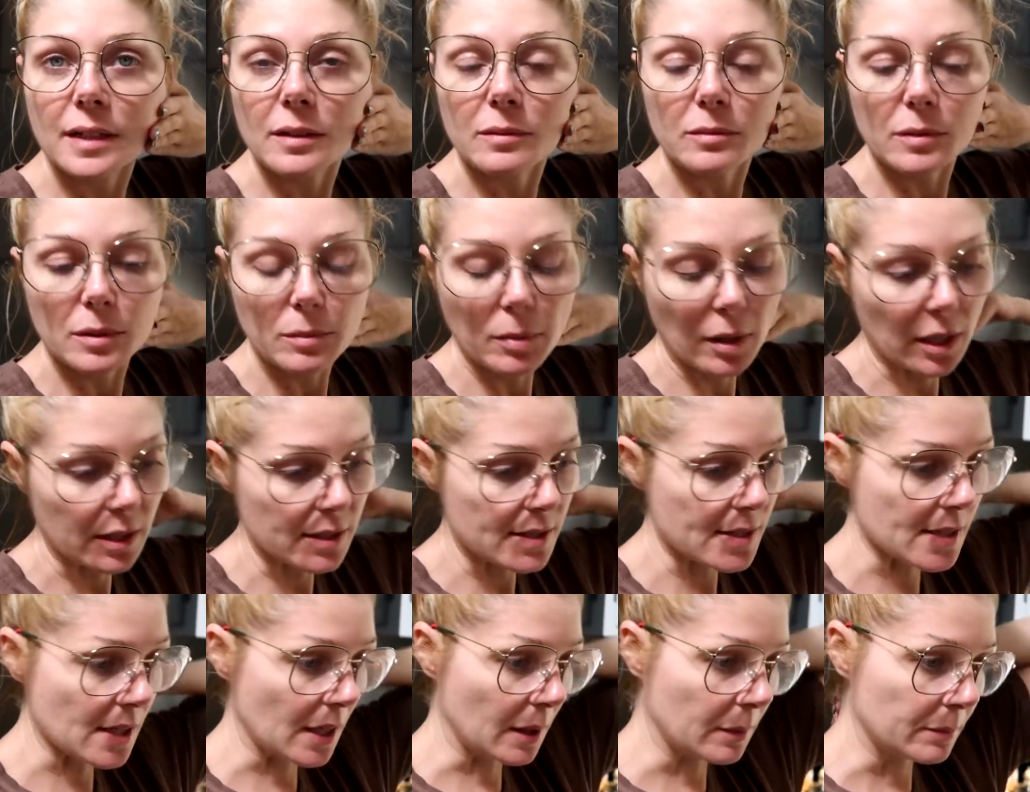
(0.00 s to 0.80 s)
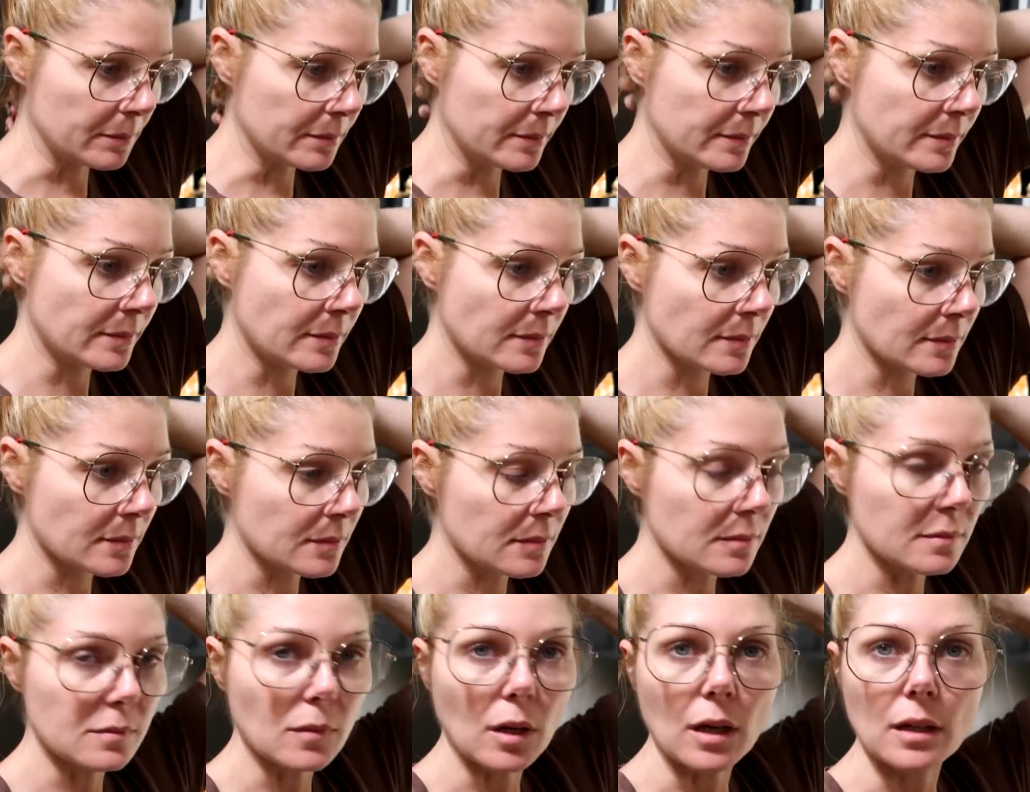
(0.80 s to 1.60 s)
and we bought some,
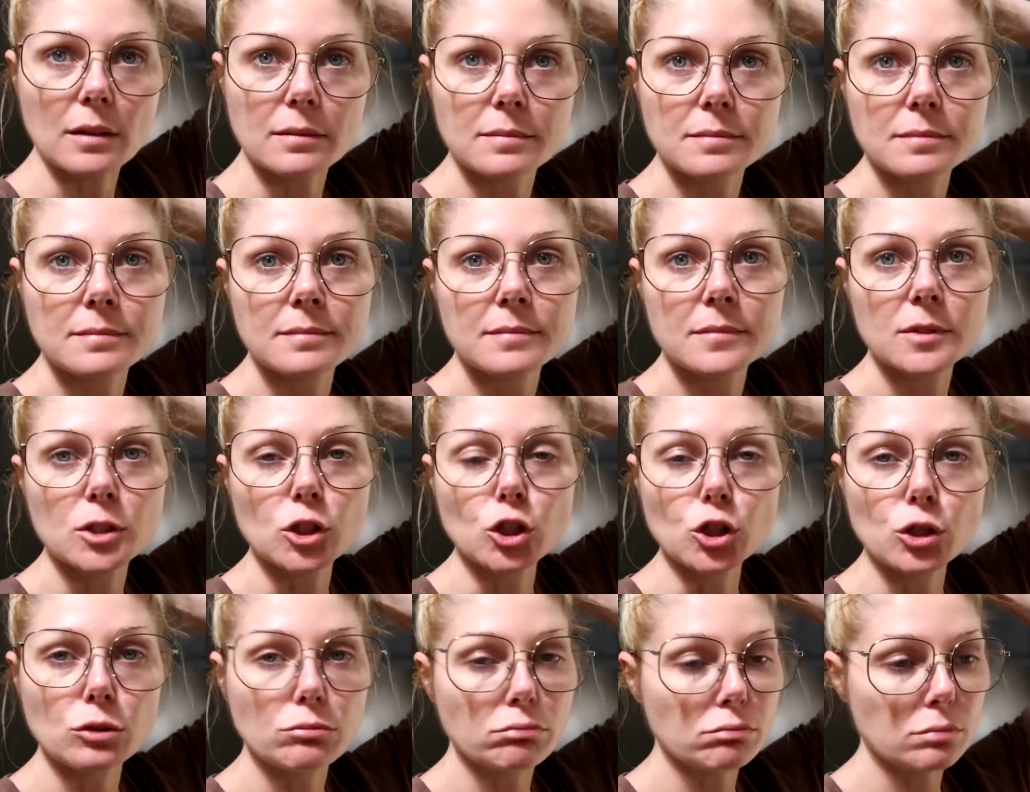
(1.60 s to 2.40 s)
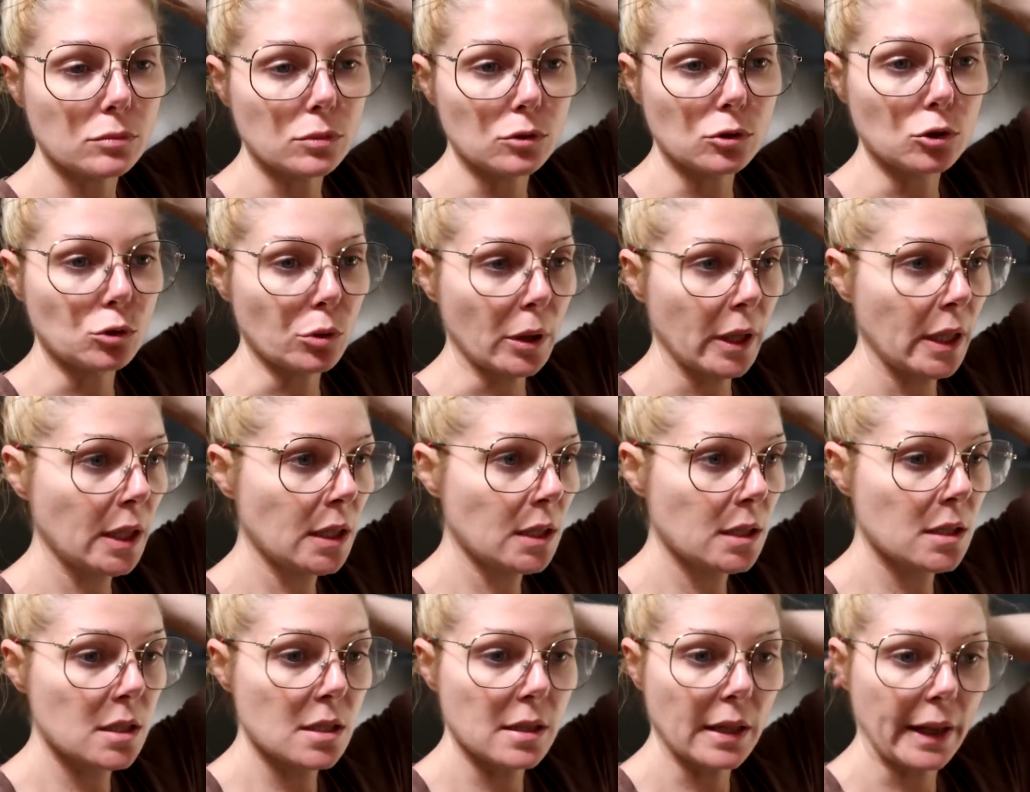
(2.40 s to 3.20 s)
well,
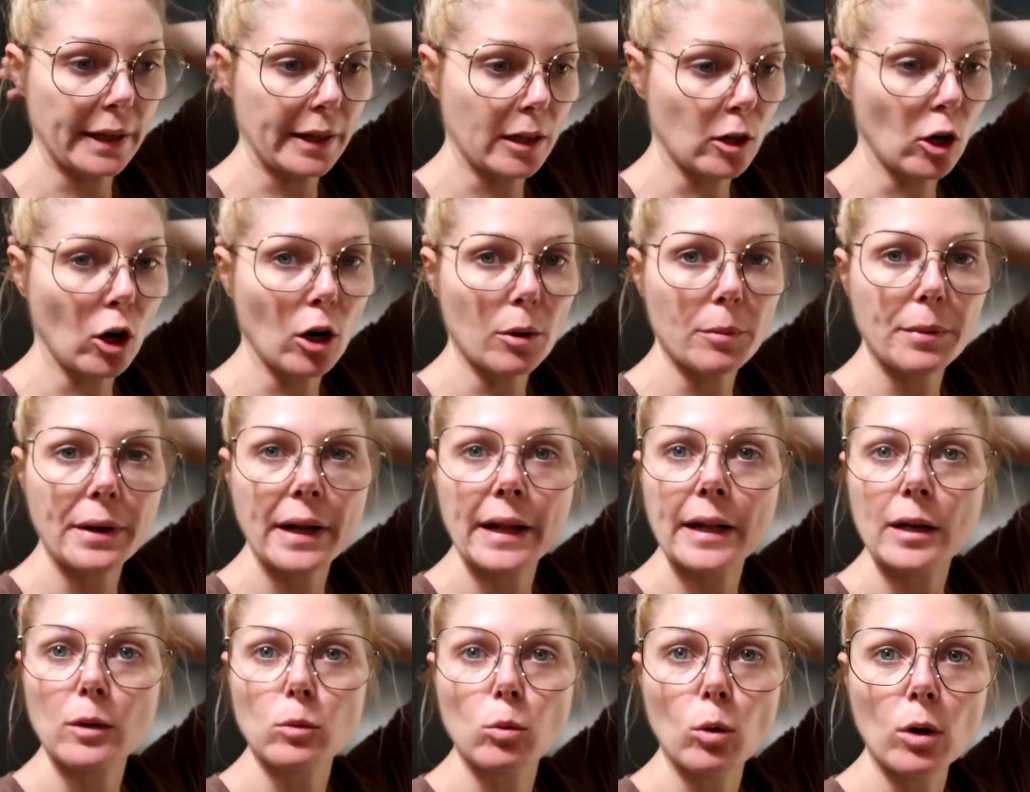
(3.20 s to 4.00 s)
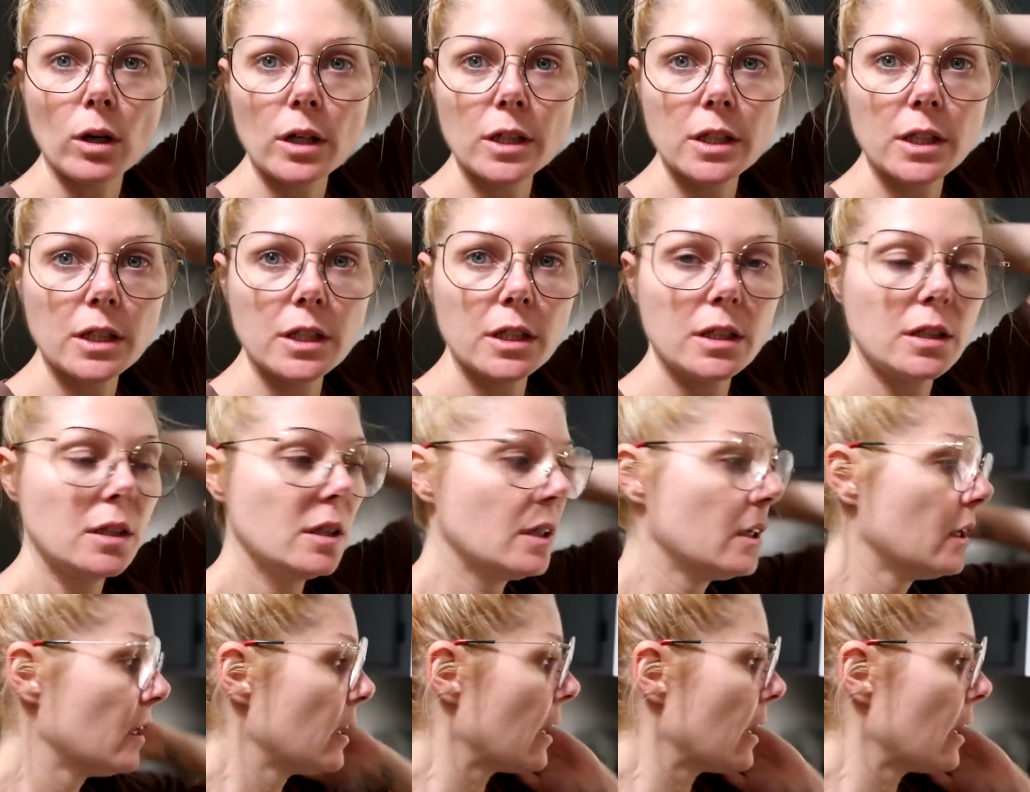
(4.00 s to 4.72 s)
drinks like carbonated water,